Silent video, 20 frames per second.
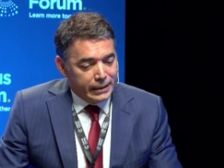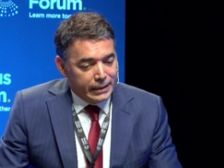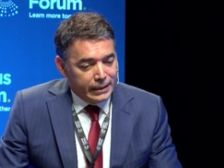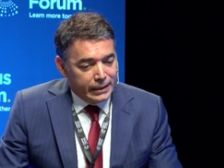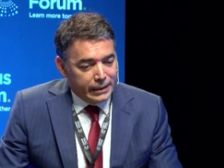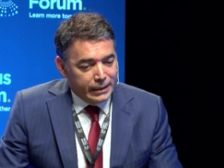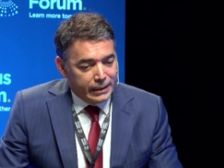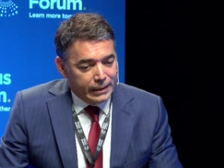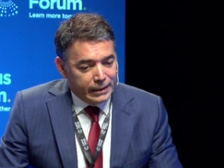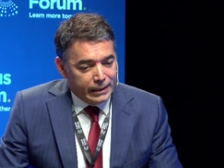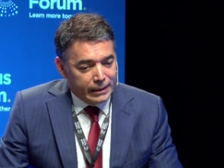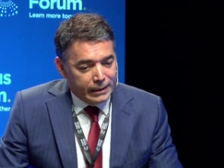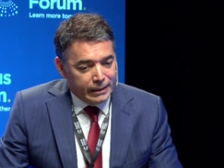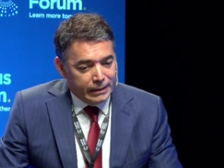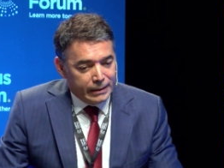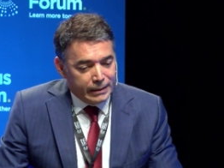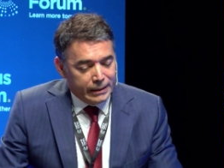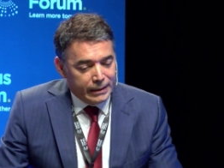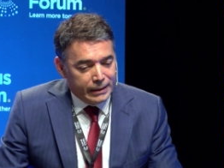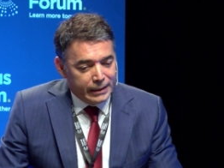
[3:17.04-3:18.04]

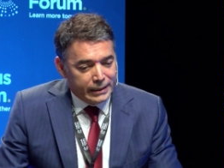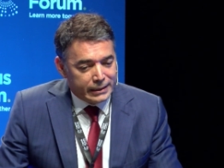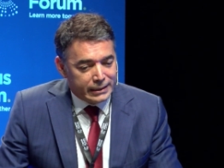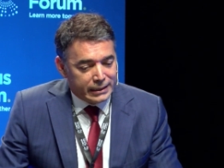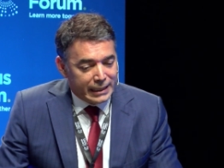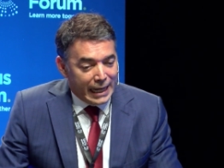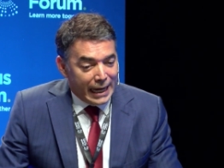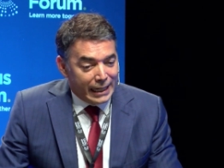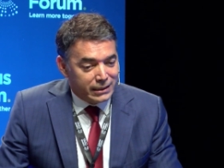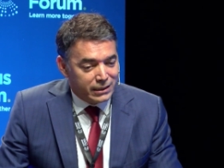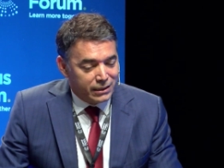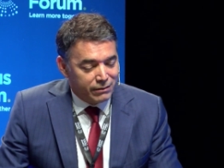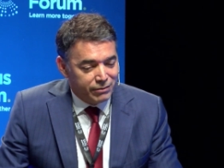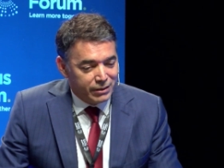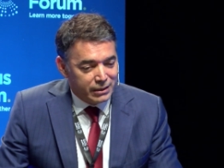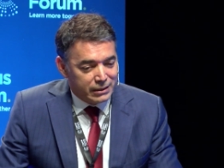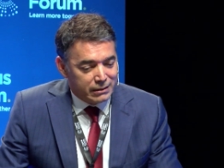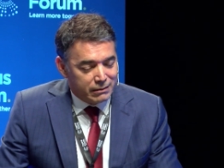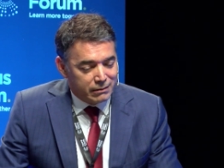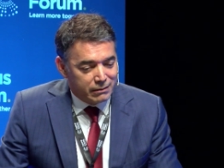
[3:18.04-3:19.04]
as an
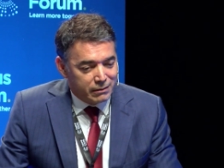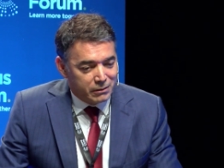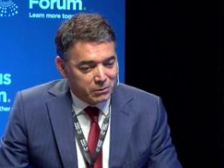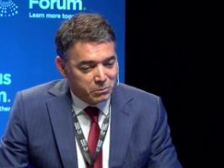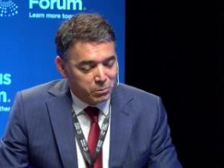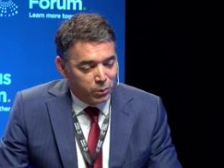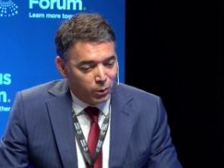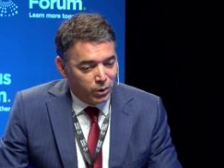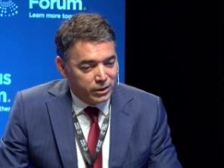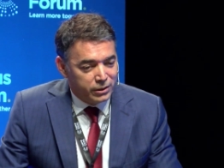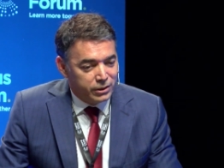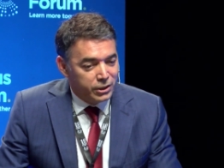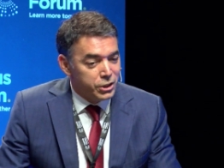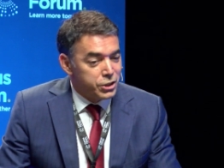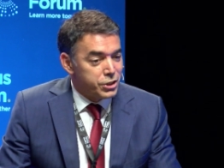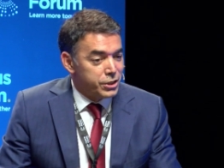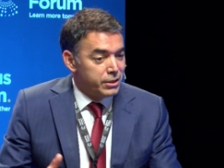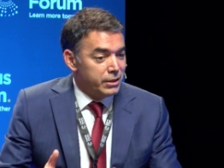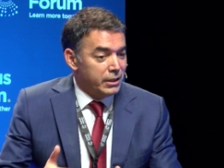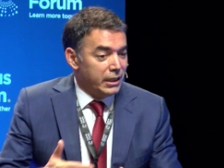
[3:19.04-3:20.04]
activist
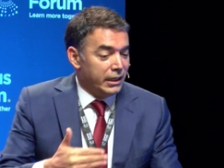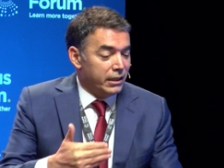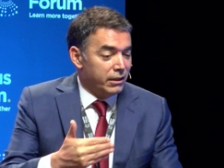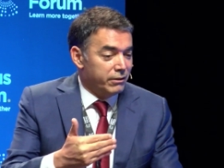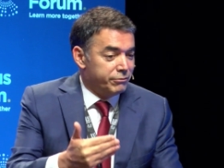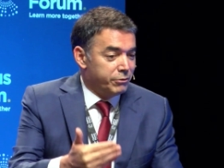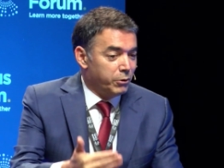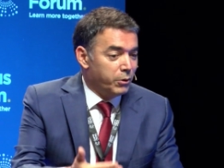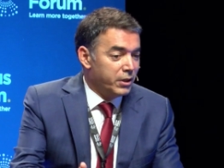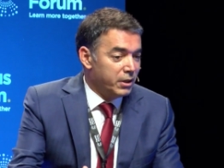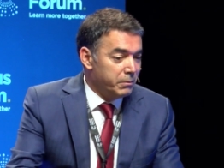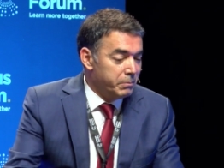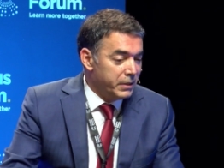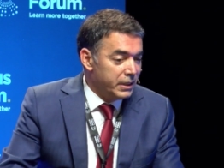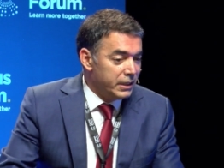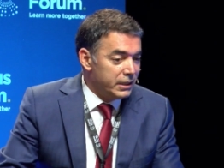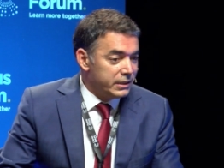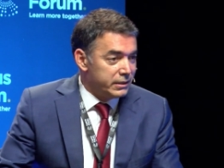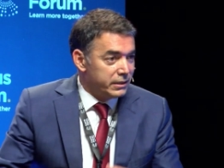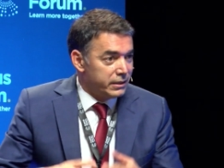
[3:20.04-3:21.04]
politician and a foreign
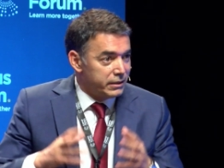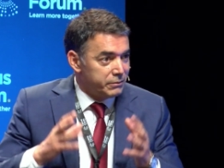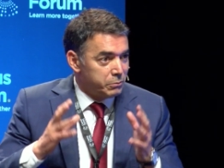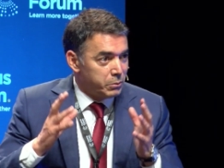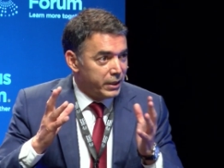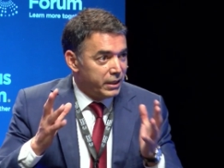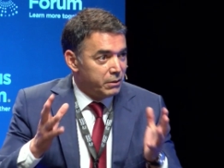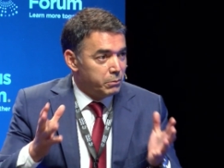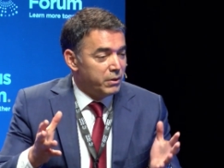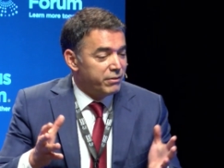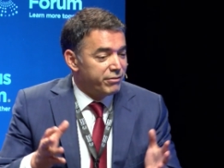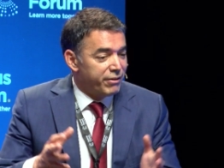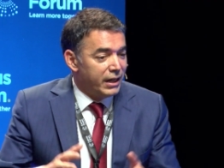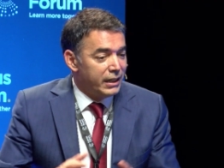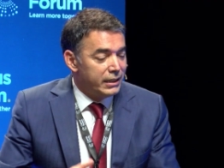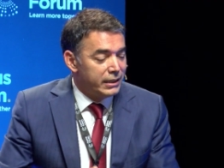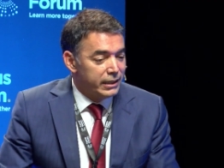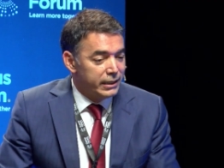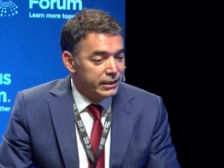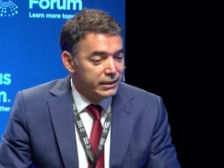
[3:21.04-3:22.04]
minister, when we
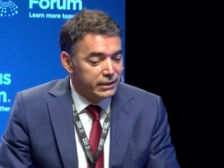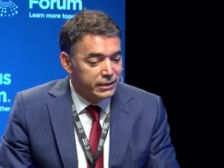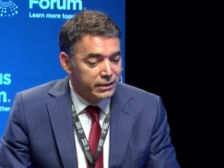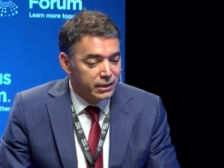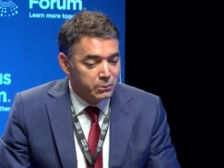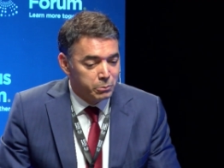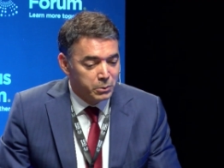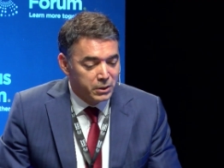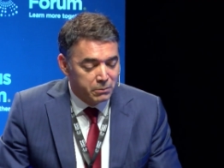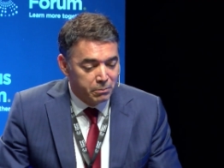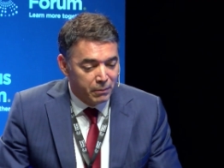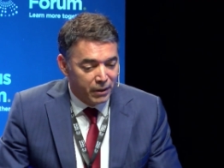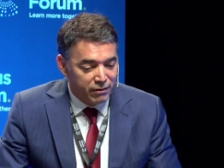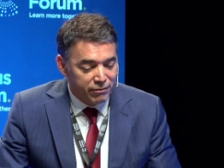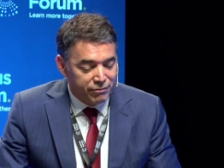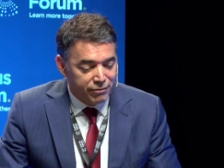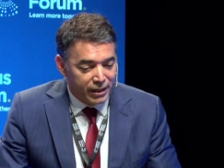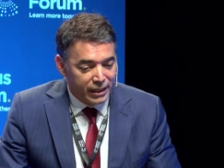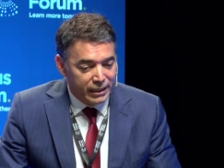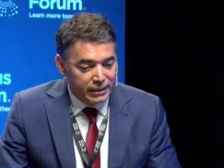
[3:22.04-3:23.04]
finally did it with my
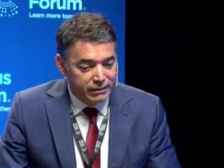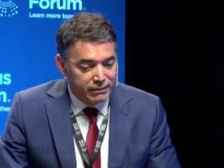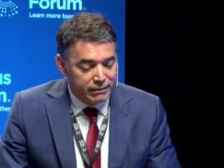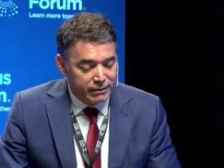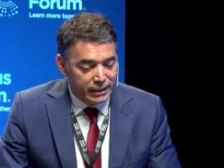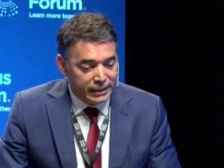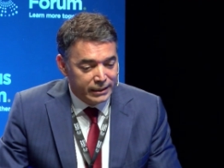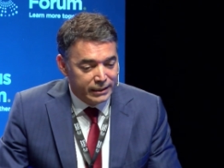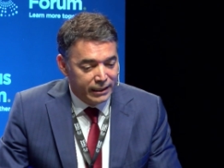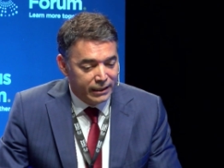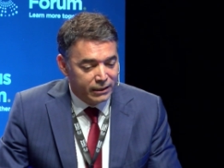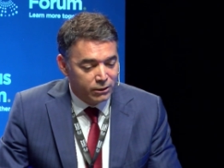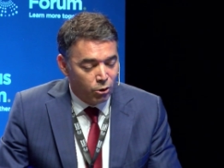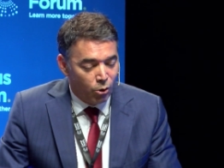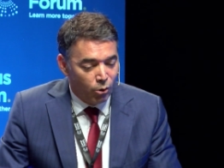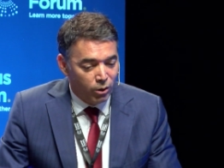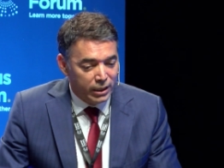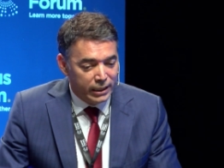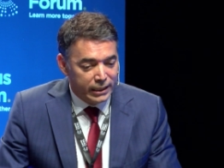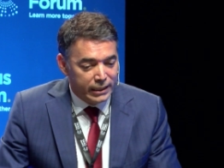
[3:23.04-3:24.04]
friend and then
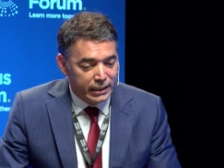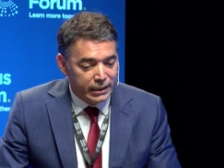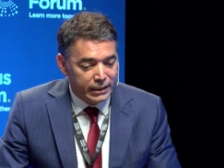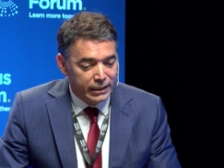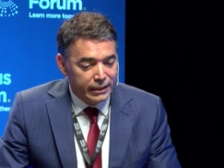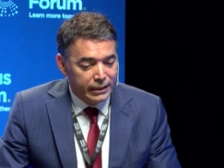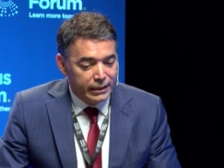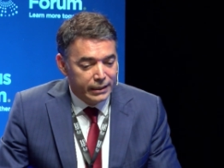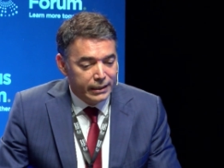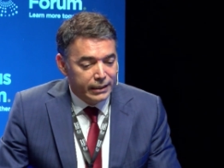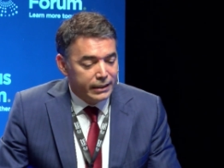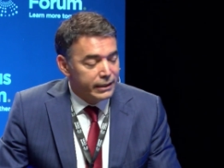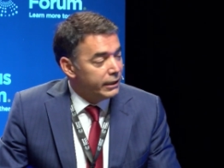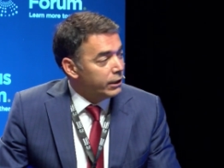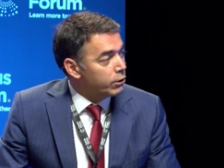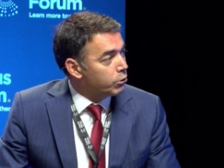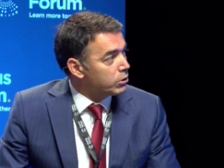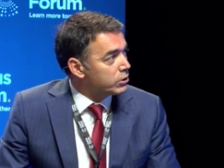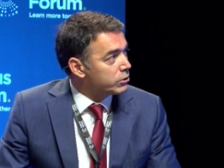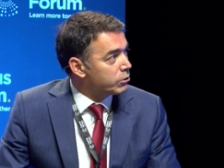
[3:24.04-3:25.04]
colleague
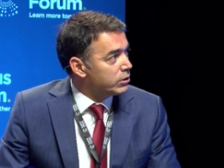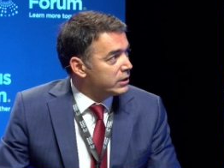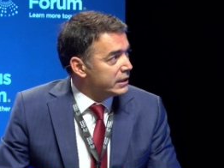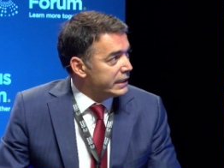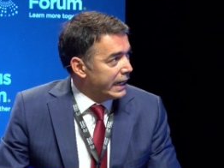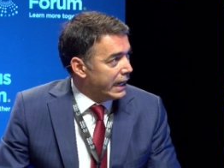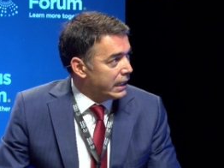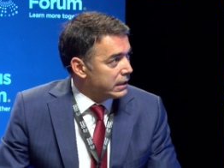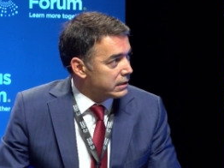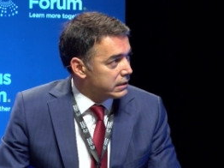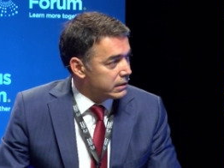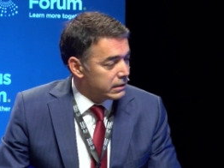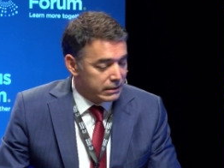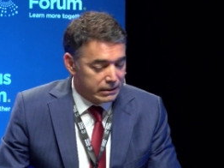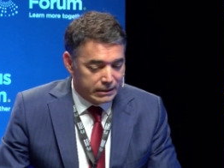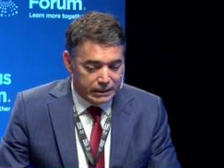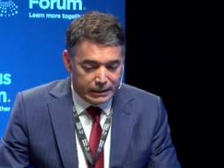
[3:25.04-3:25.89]
Nikos Koutsias.